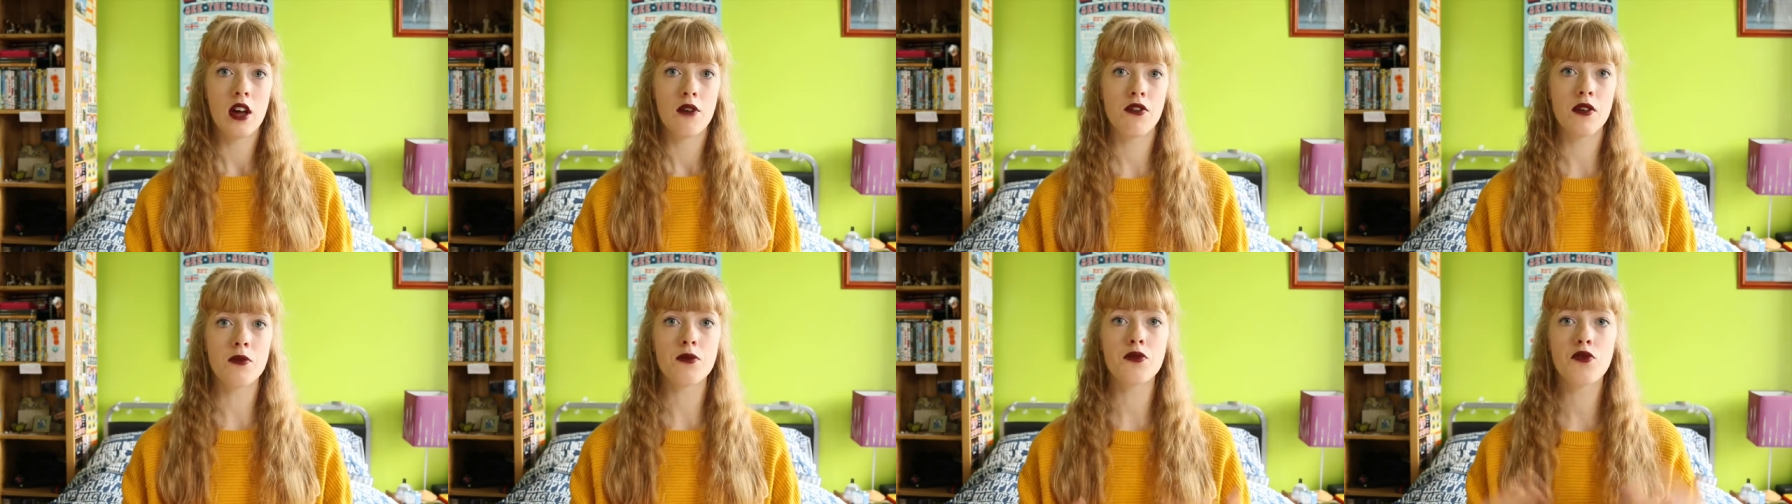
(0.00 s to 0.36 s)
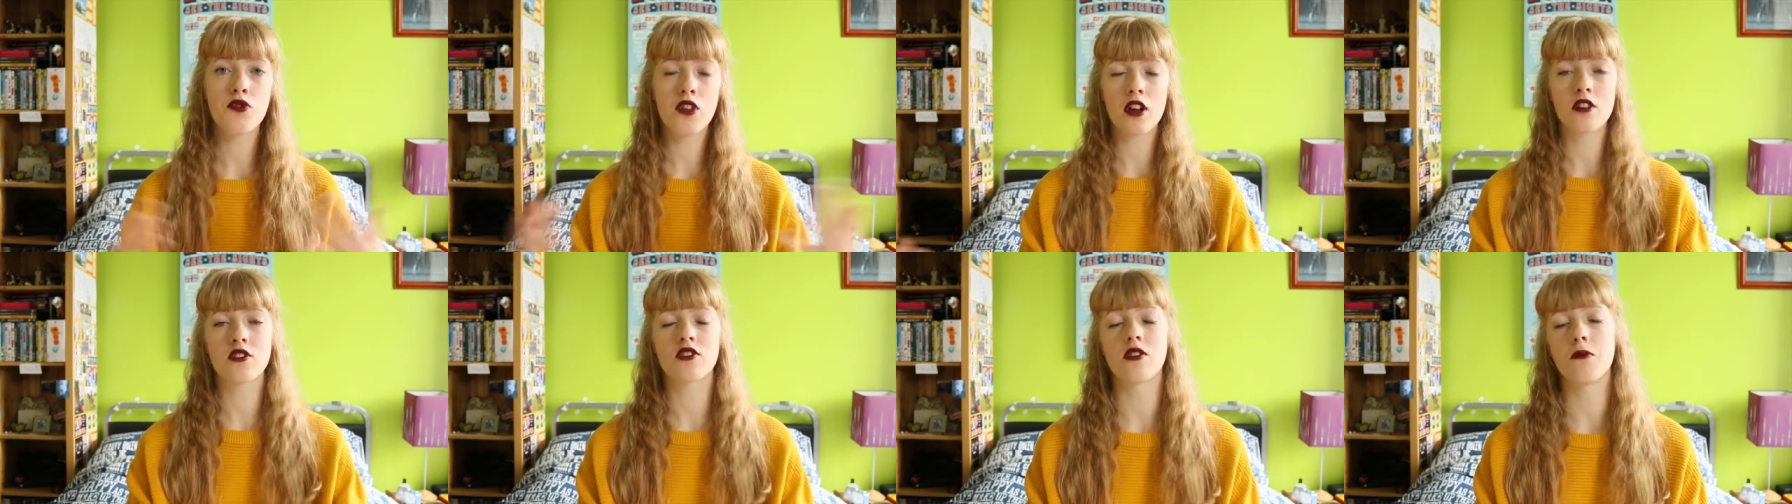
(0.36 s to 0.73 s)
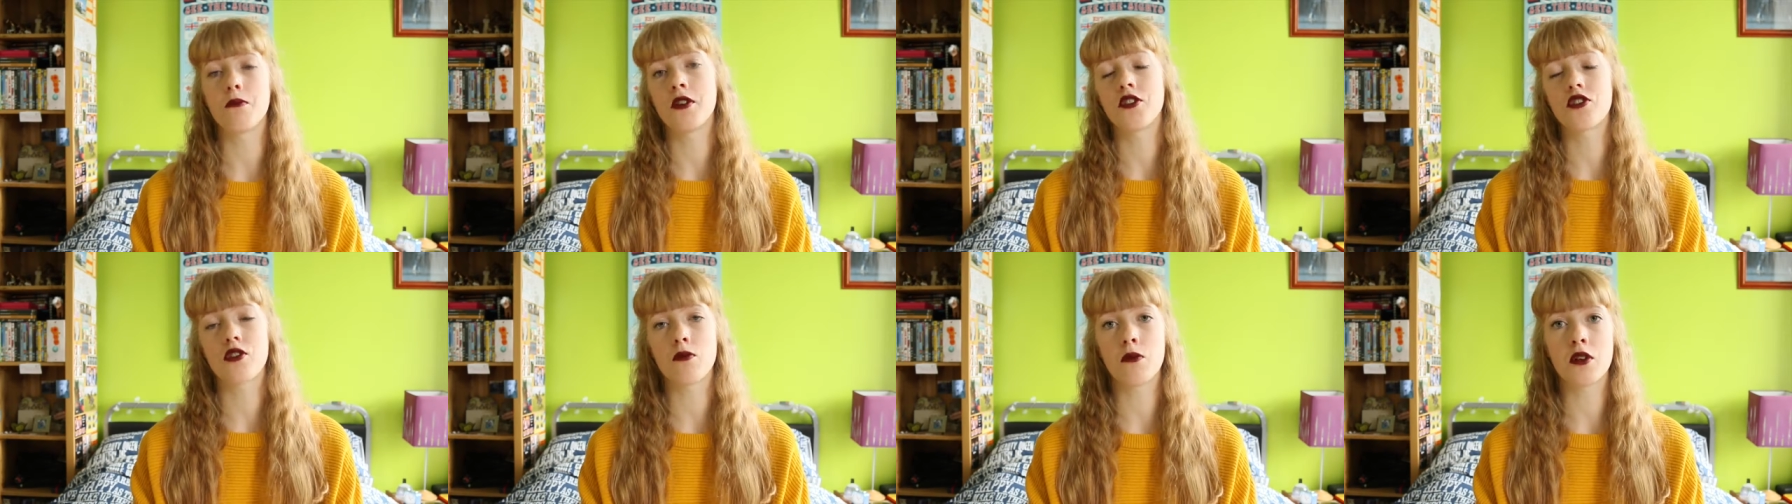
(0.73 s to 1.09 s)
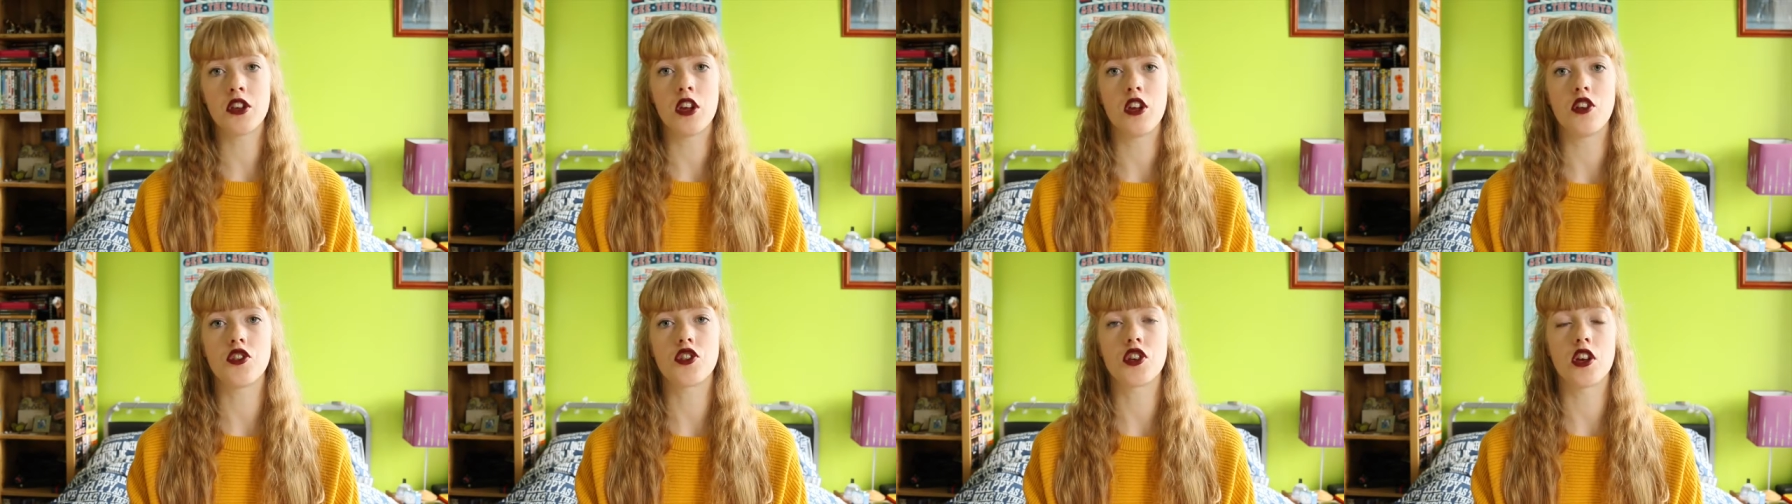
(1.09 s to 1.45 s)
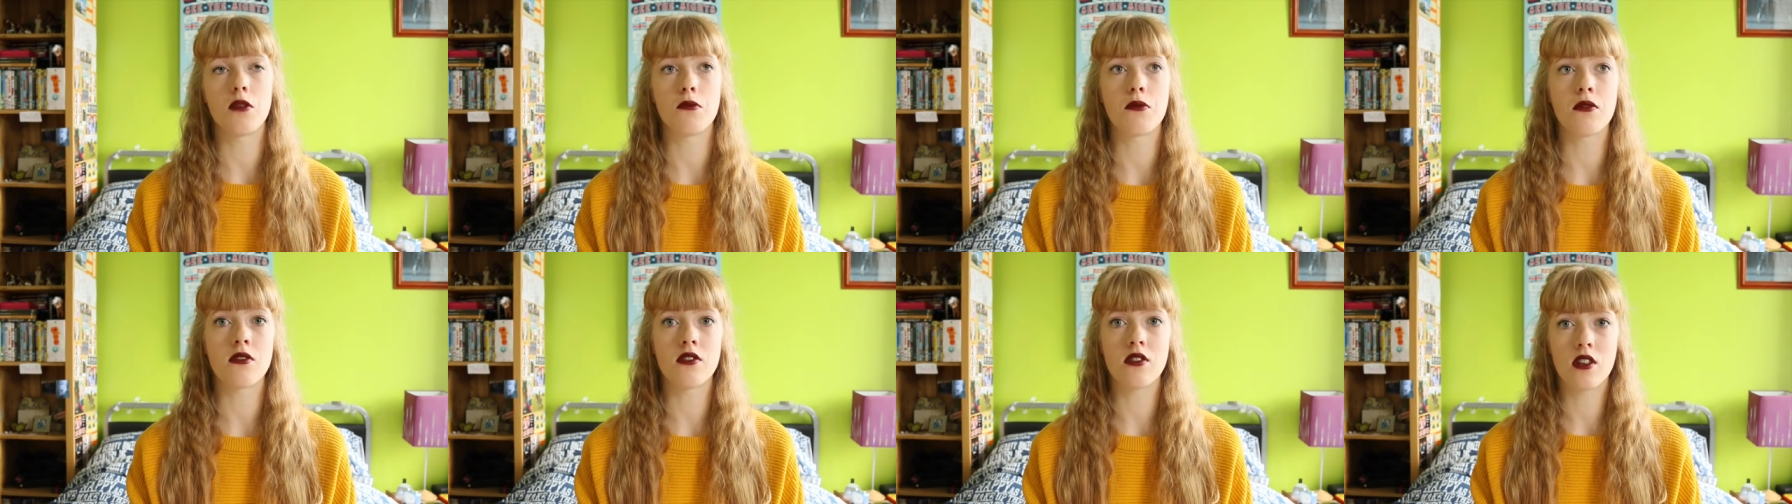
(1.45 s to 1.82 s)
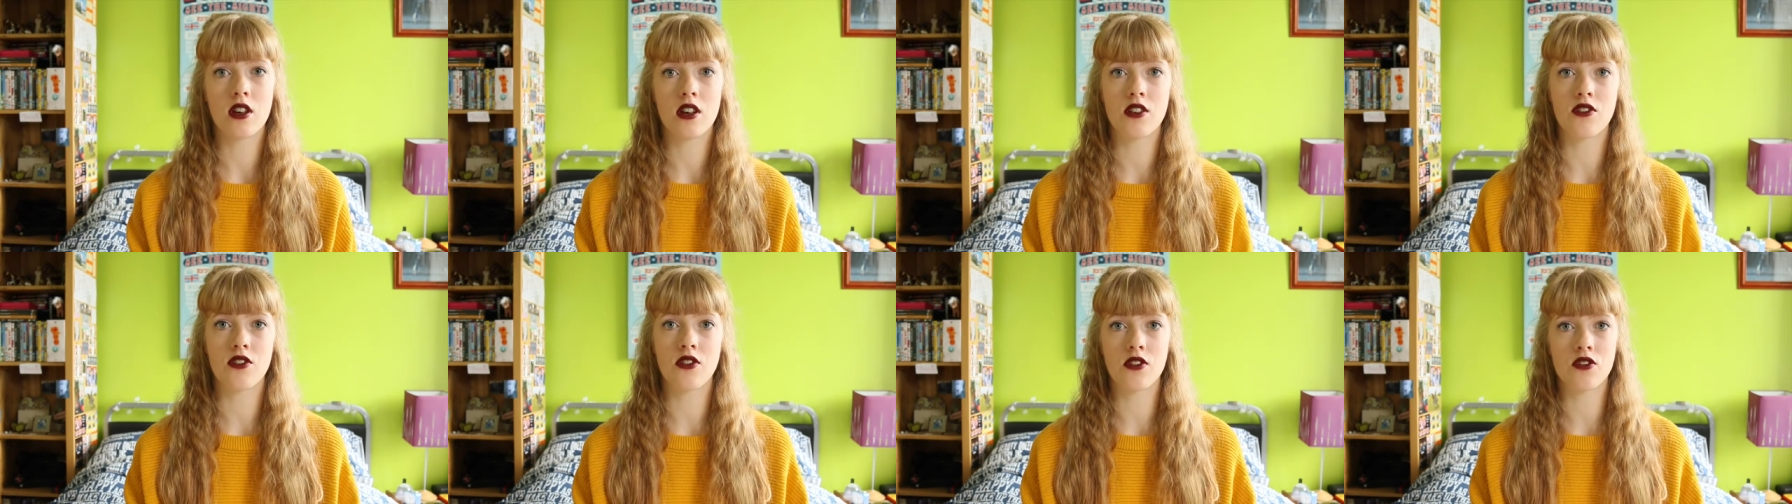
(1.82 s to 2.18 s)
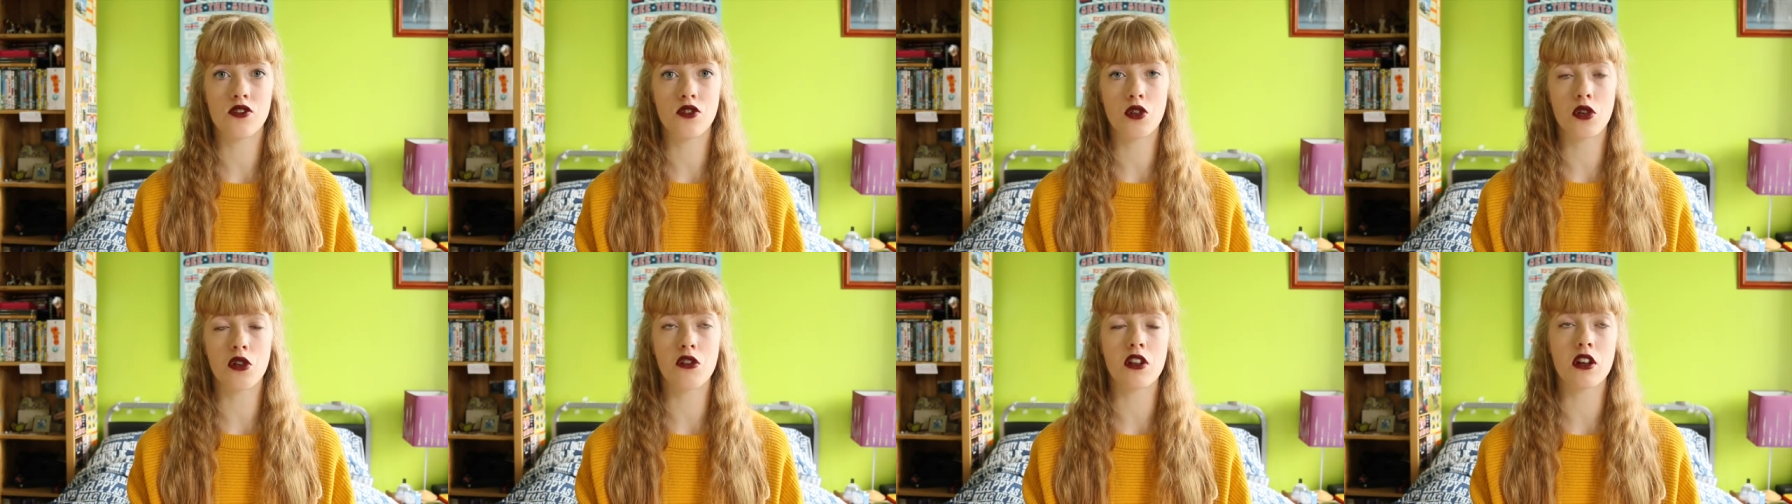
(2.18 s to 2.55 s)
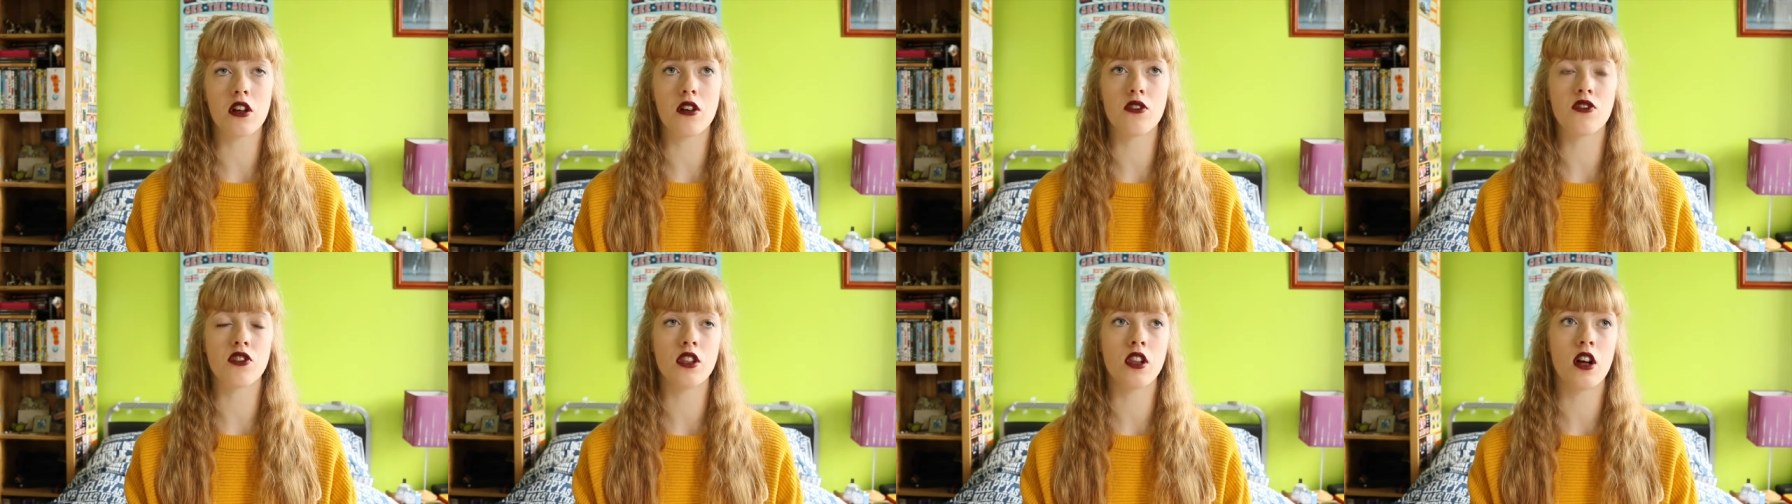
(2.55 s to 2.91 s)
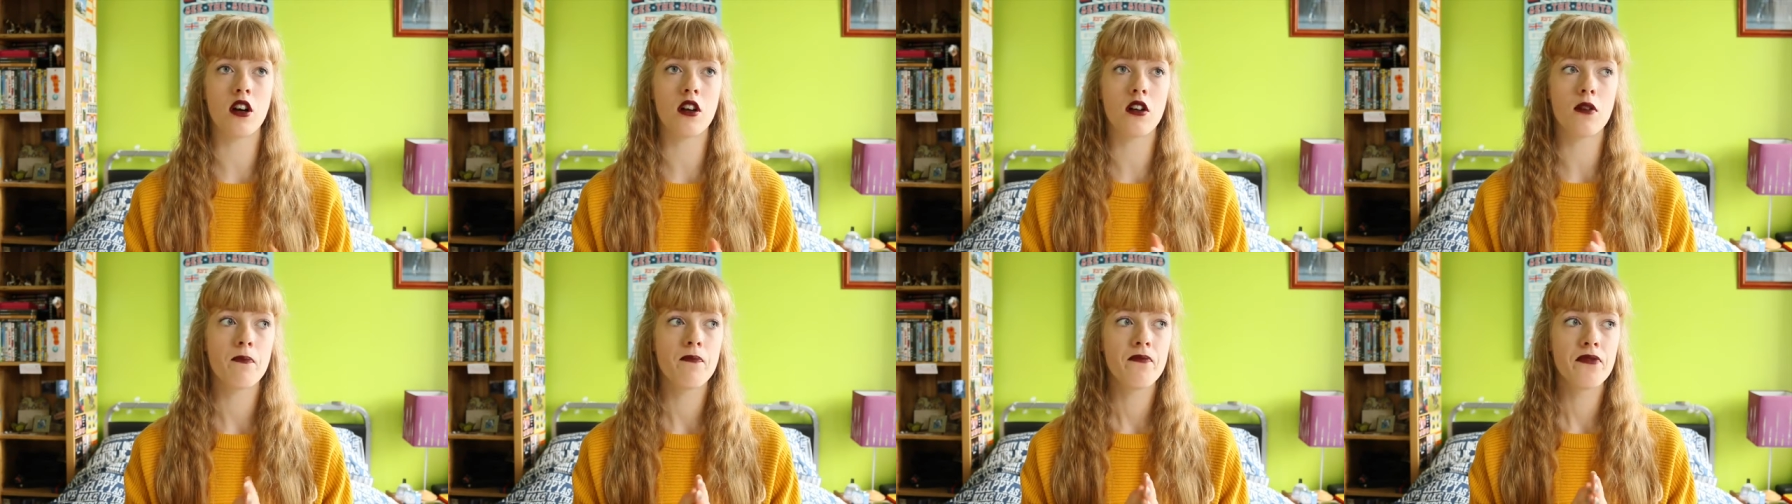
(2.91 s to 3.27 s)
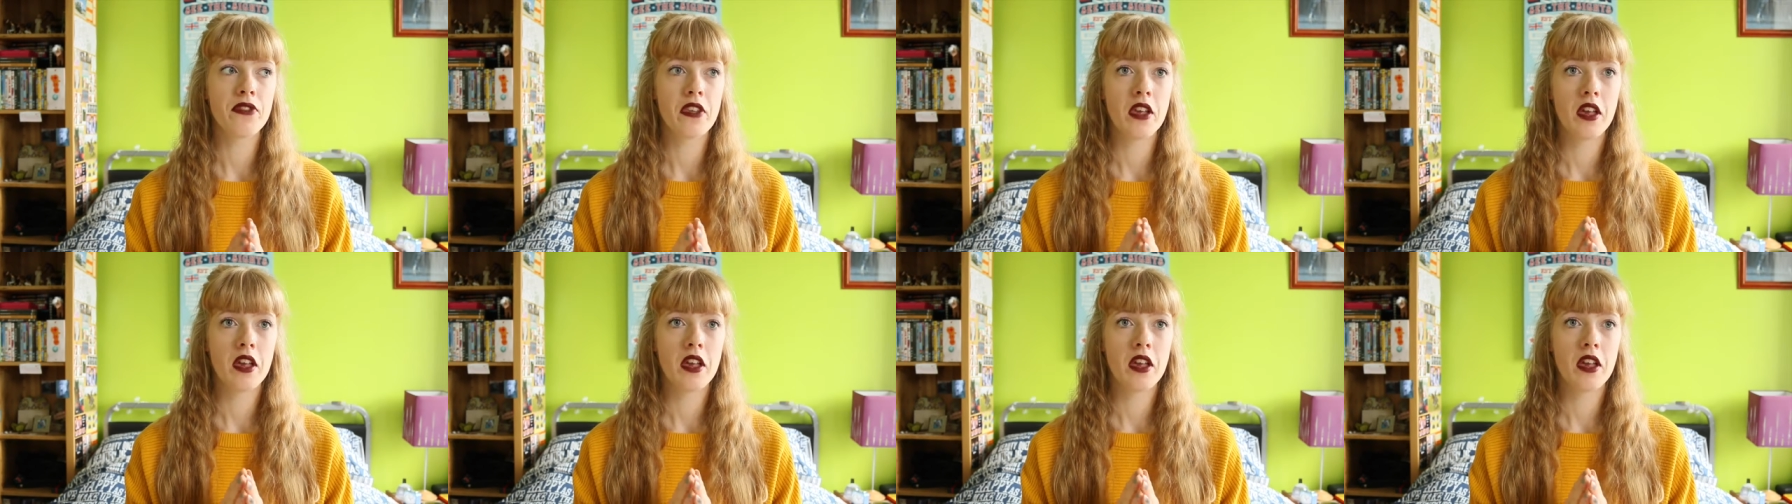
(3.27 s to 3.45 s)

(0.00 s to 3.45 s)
films vlogs and puts them on YouTube and as her story goes along.